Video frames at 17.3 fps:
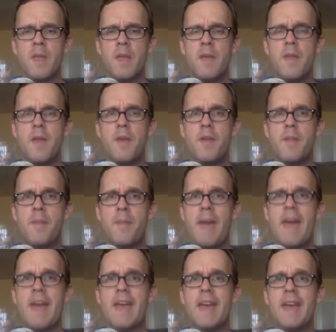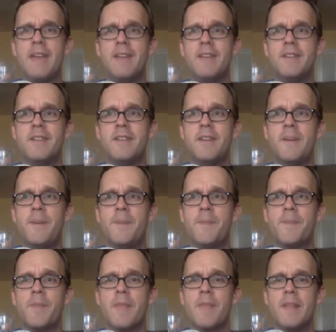and then on the back end,
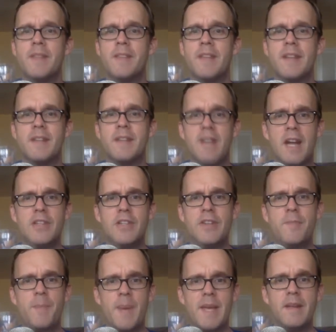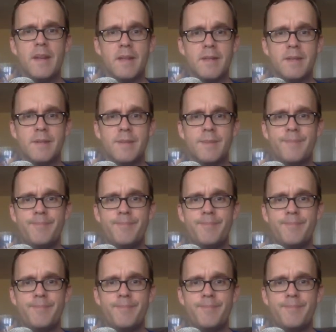it's like a touch of peanuts.